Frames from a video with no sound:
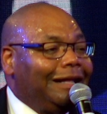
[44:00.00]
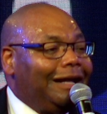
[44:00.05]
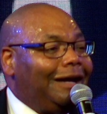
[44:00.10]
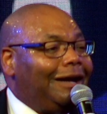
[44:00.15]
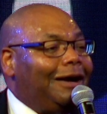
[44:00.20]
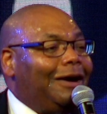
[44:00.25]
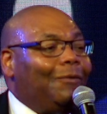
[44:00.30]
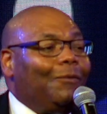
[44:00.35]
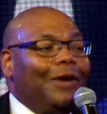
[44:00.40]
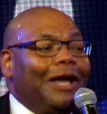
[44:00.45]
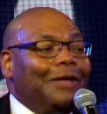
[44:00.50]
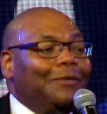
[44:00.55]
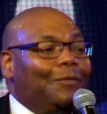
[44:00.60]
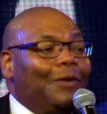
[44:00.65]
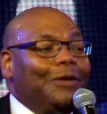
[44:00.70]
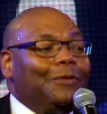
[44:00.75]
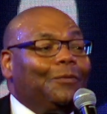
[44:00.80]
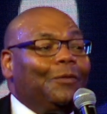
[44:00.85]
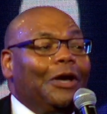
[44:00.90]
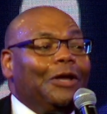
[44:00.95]
Uh, wait,
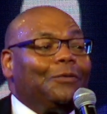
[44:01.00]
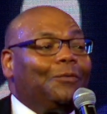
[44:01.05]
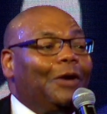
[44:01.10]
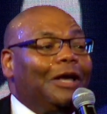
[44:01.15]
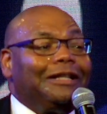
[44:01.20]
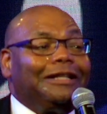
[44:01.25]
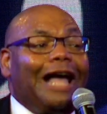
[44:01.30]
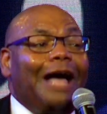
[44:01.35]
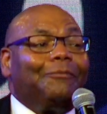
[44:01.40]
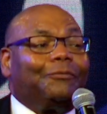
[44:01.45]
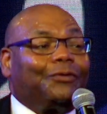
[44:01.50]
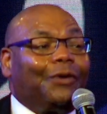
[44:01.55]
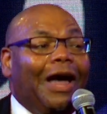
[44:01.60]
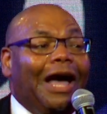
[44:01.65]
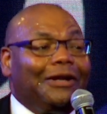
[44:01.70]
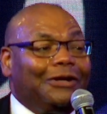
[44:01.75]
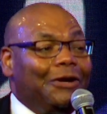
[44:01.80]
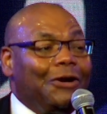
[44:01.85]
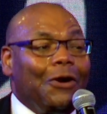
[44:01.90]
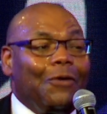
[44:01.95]
wait, wait, wait. I'm
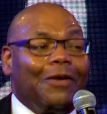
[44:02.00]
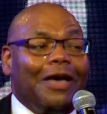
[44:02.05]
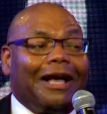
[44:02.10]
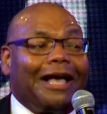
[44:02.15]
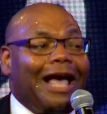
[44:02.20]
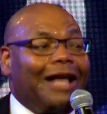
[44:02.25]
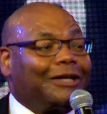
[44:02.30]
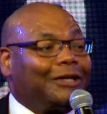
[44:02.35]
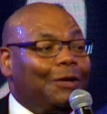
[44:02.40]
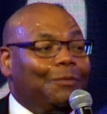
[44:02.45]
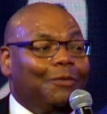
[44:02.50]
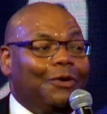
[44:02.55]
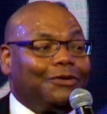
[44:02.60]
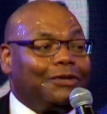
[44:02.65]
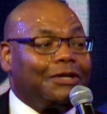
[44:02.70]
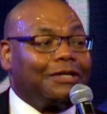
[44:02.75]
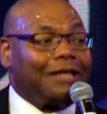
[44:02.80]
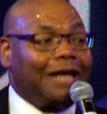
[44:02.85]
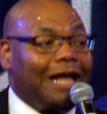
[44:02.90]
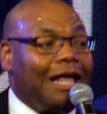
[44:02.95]
trying to hurry. I got so much to
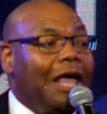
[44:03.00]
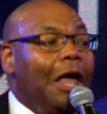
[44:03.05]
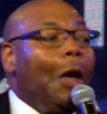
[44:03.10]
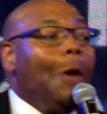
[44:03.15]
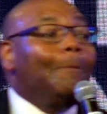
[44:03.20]
say.